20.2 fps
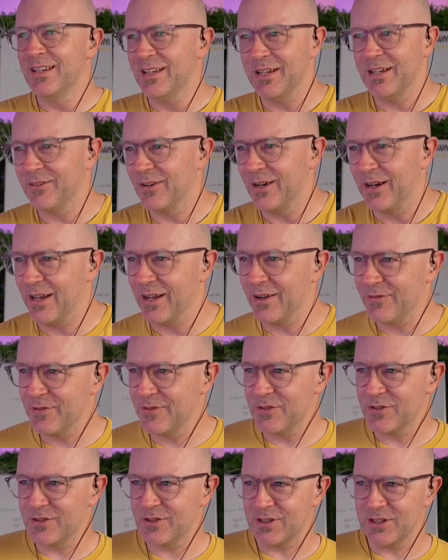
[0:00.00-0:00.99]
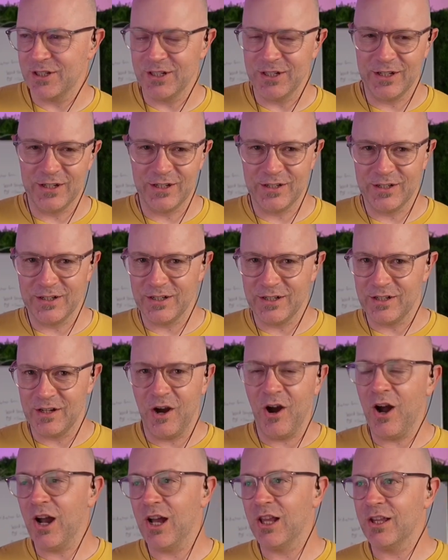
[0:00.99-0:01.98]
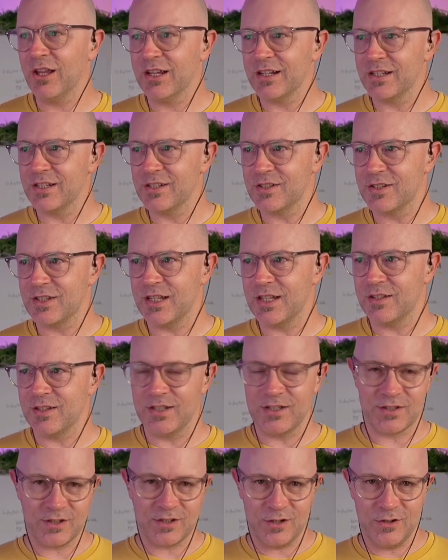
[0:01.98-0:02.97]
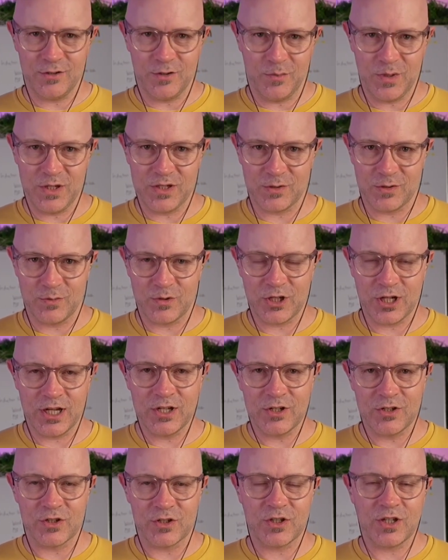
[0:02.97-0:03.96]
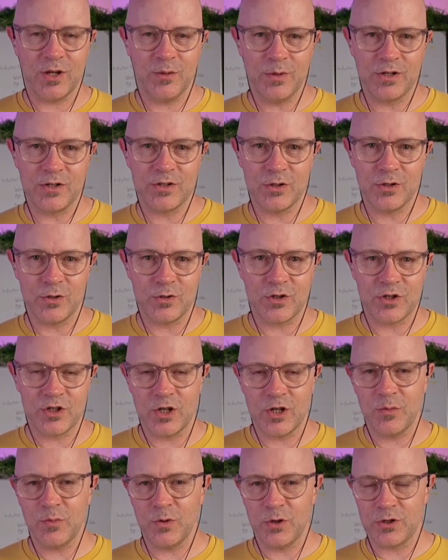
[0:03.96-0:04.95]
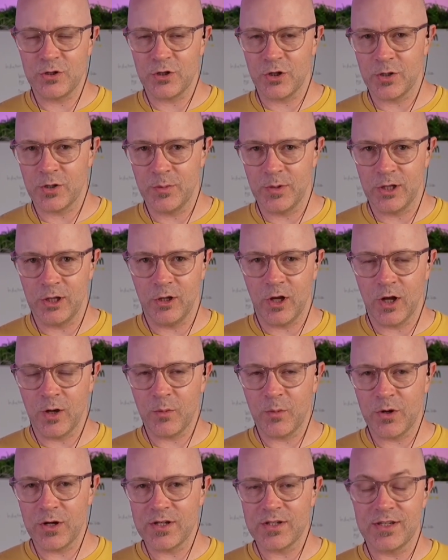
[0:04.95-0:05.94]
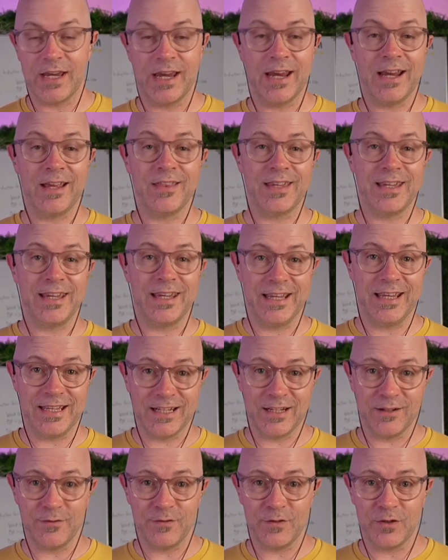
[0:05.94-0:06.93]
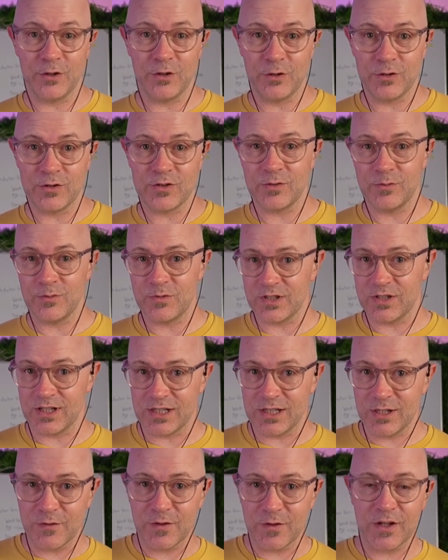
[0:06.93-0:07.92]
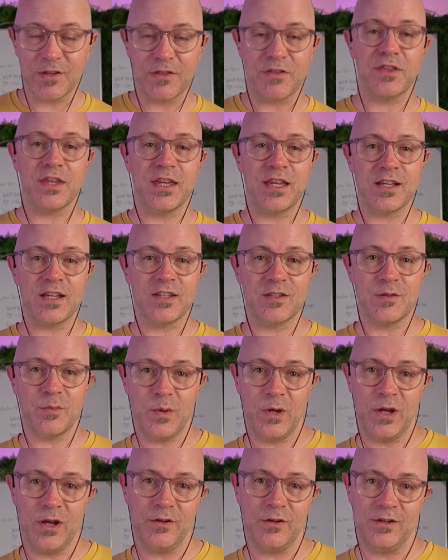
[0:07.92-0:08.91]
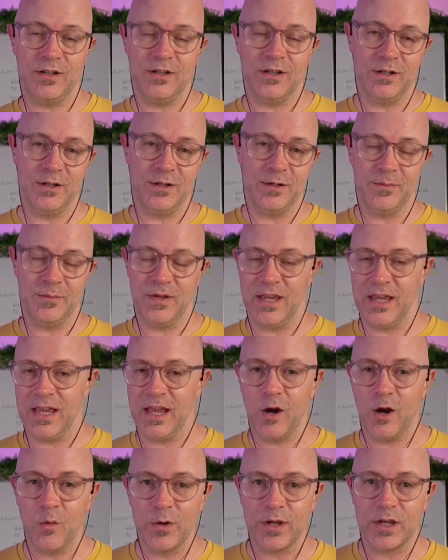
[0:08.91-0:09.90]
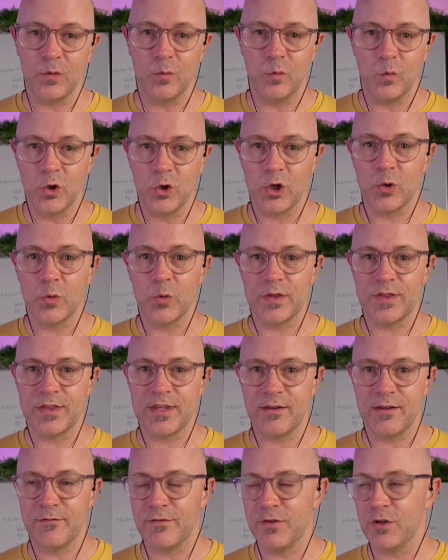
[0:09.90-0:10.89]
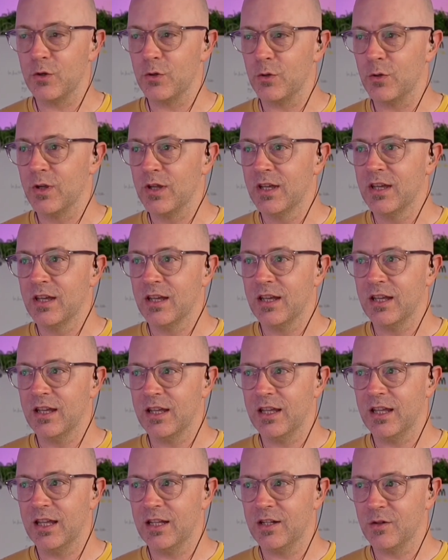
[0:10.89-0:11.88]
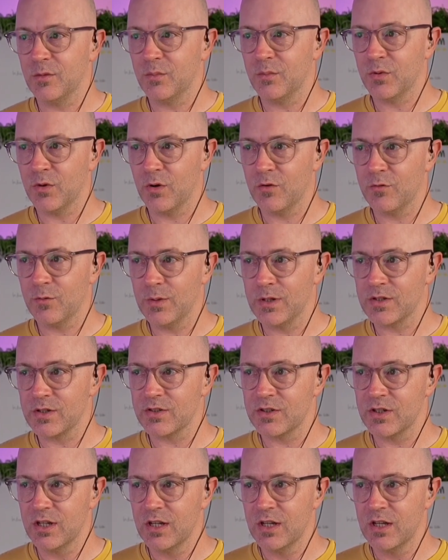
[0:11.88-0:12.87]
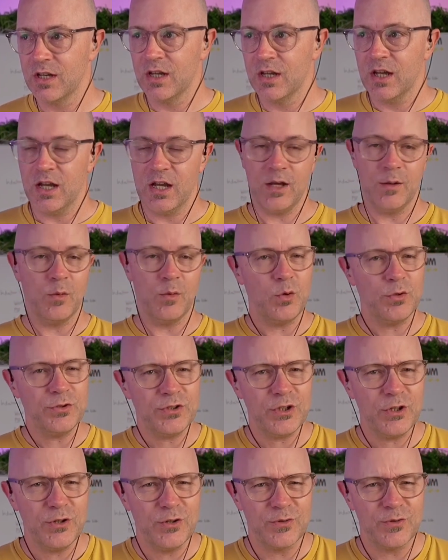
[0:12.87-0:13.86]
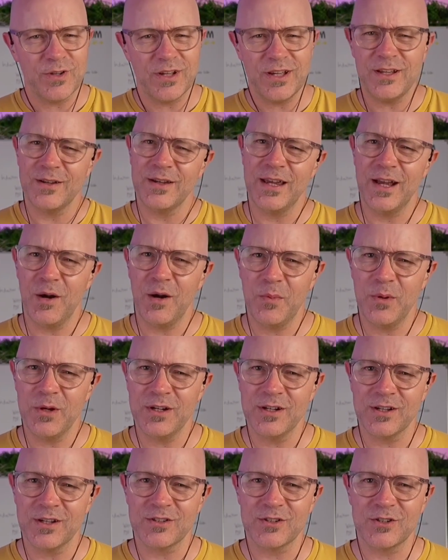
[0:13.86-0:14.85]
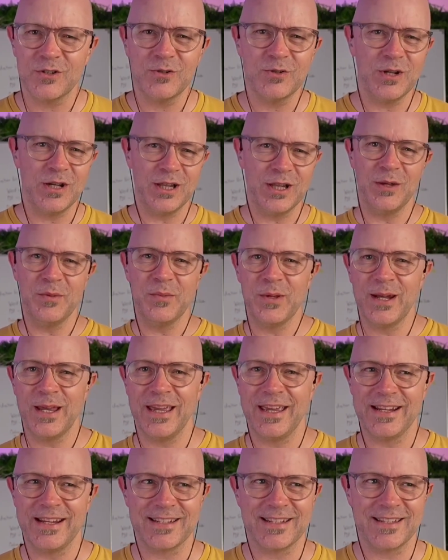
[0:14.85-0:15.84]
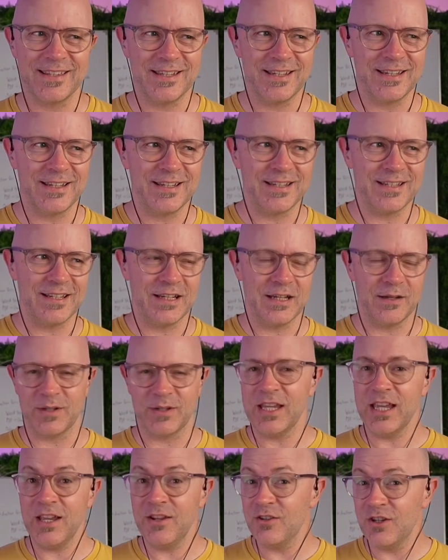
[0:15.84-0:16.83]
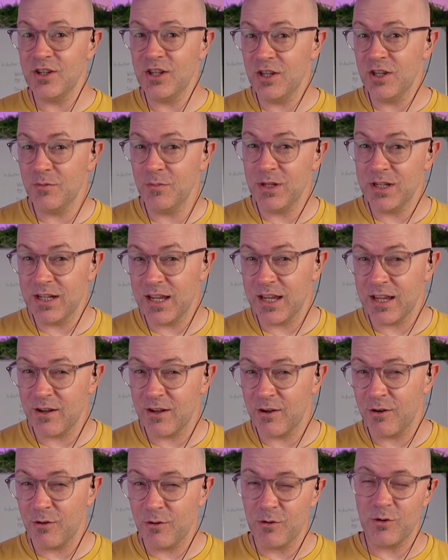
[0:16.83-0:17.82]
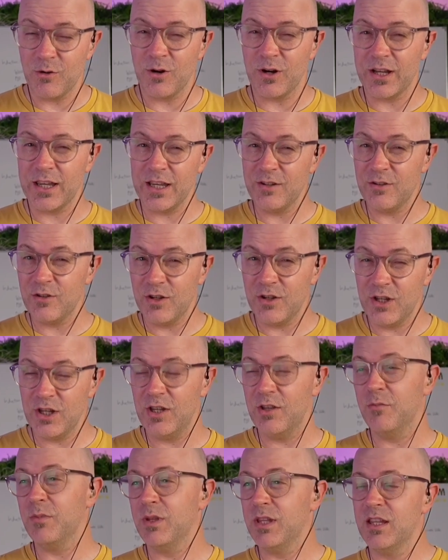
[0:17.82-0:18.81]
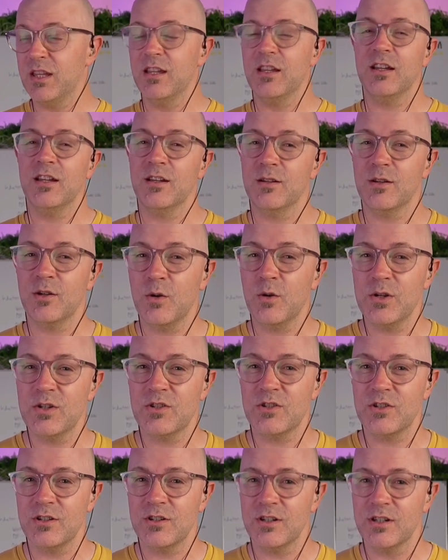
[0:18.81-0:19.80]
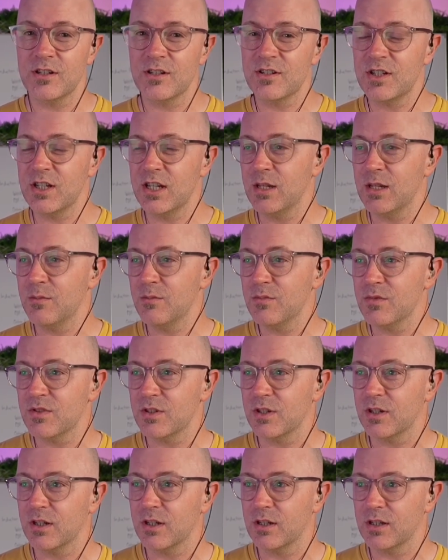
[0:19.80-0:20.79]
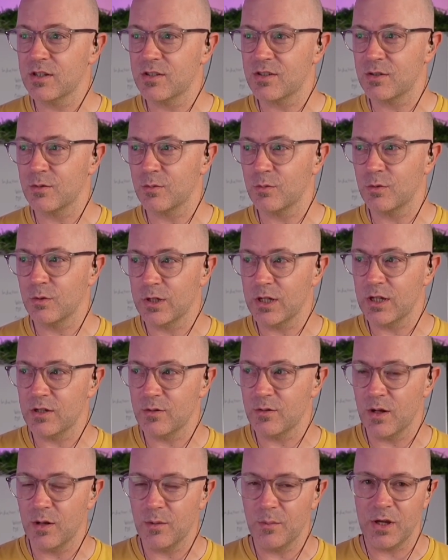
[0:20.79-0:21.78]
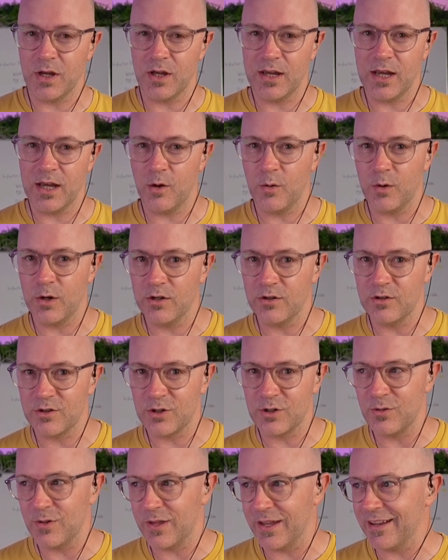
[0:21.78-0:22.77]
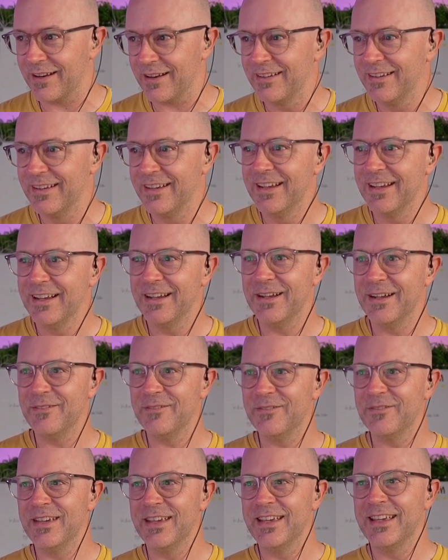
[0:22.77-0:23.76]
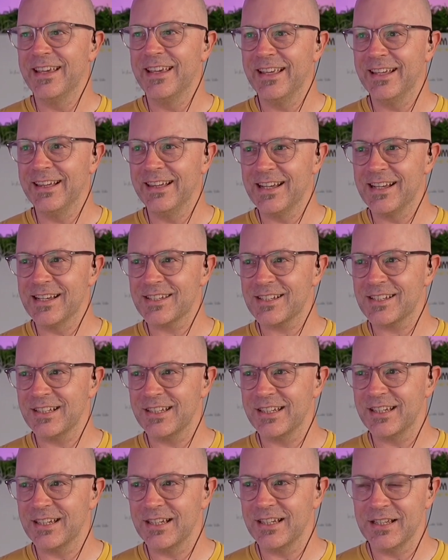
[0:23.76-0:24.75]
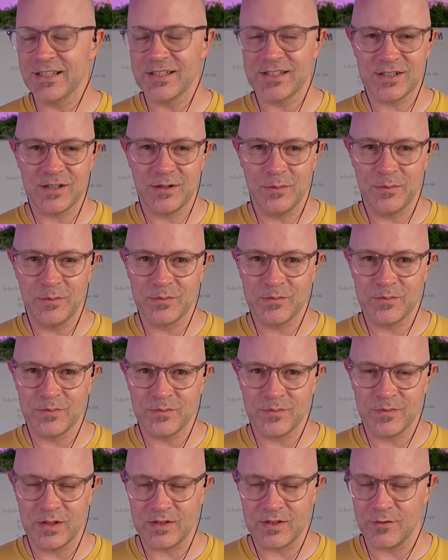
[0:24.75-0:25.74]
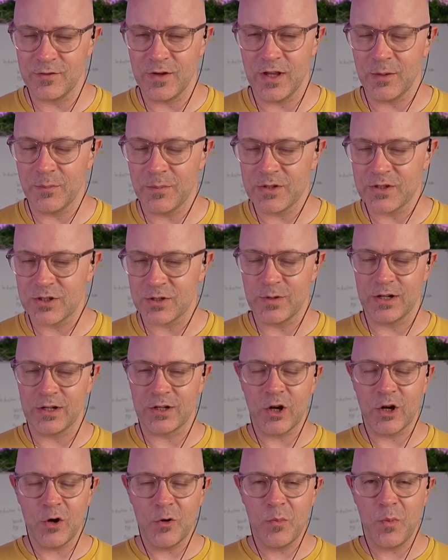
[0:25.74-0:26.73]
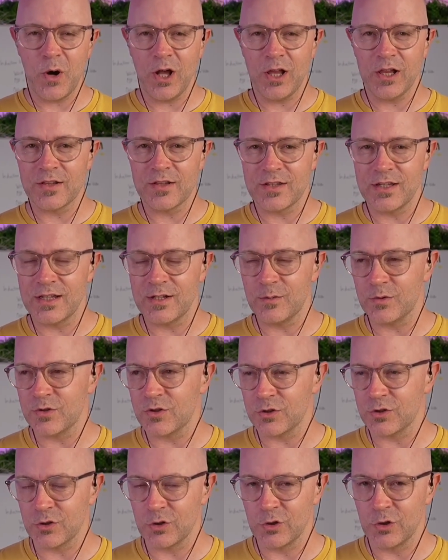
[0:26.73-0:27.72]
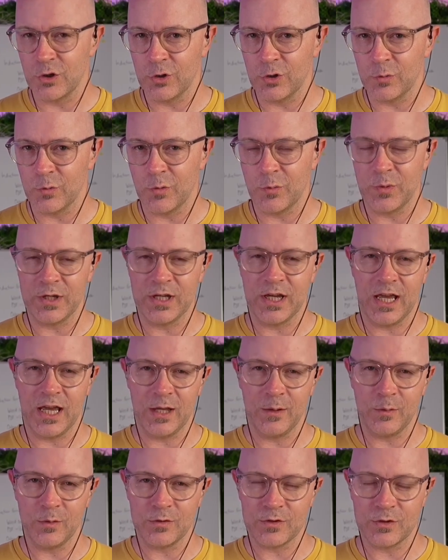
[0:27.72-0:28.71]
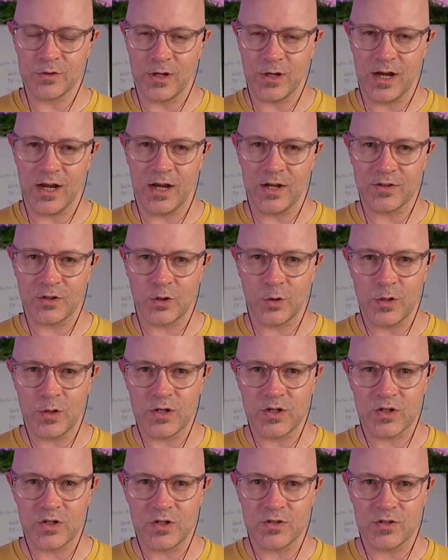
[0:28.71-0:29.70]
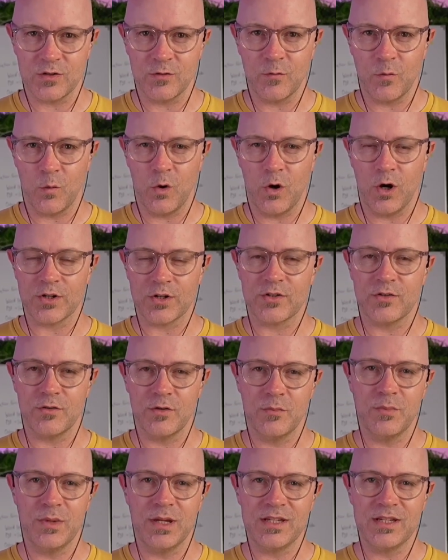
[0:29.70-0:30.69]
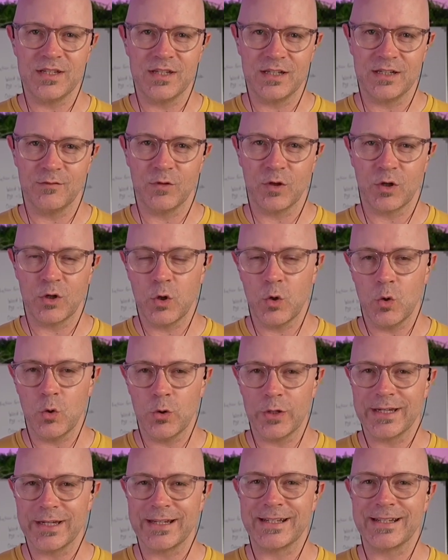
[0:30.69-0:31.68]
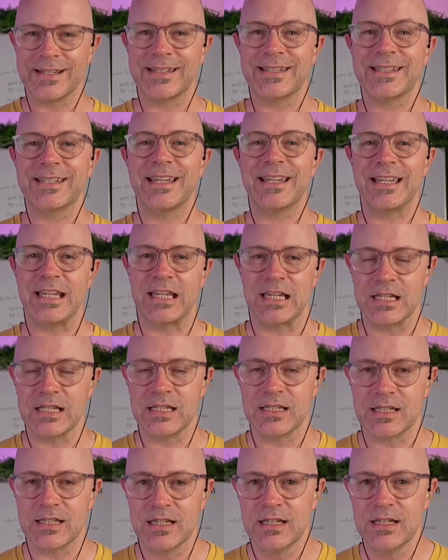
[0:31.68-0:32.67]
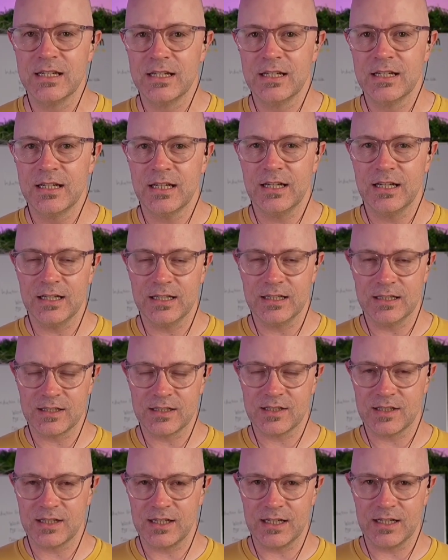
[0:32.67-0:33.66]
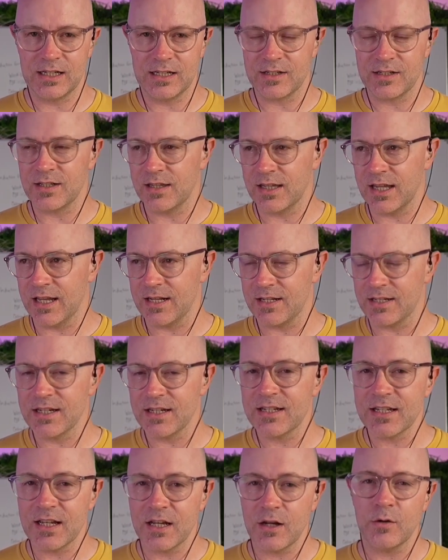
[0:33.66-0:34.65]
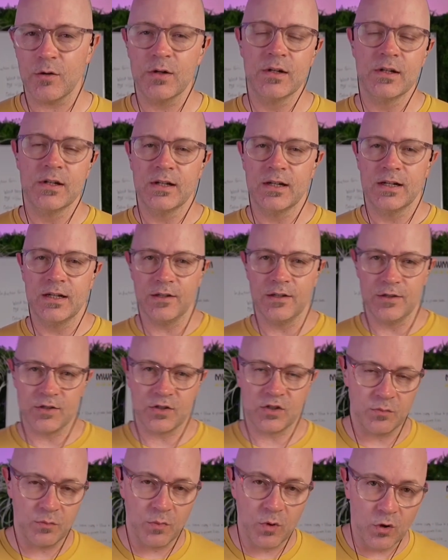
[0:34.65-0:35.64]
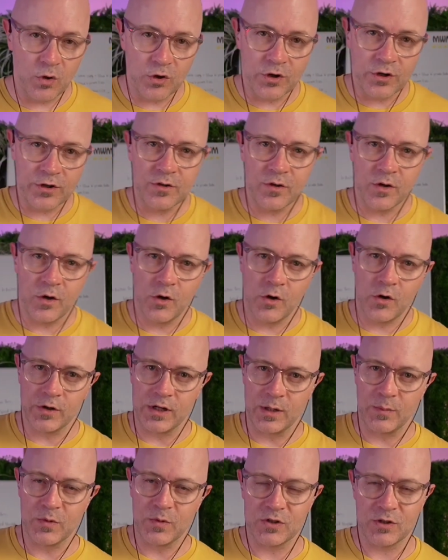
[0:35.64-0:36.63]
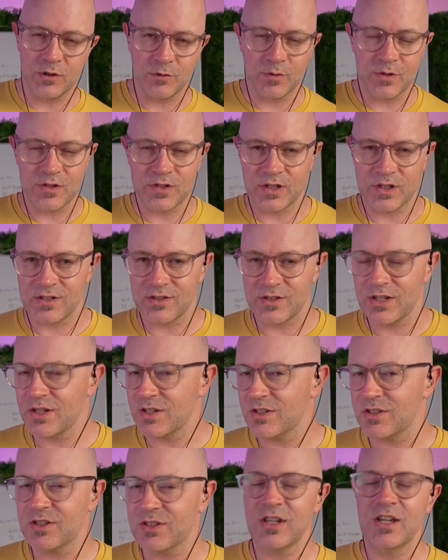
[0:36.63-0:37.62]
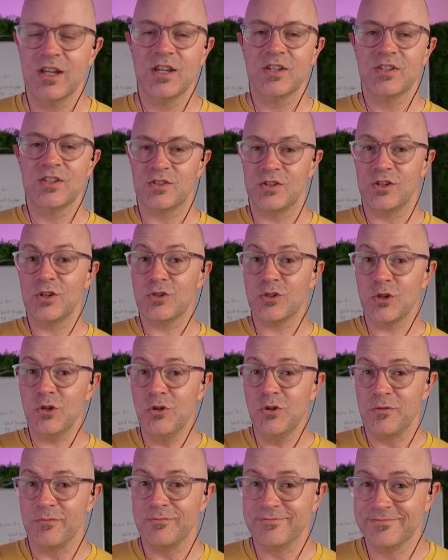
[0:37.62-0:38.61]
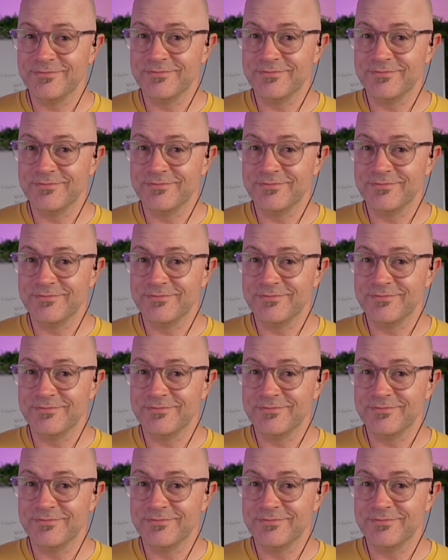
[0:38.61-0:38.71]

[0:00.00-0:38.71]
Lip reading: All right, our first highlight is that there's going to be some changes coming to SharePoint document libraries and the edit view, some significant things about how we can work with that view and improvements. Also helping us to eliminate the can you hear me now or can you hear me question in Teams. We'll hear about how we're going to do that. And lastly, some developments around Copilot that soon we'll be able to ask questions of what the meeting recording sees. Let's get into that detail. This and more on episode 366. See you soon.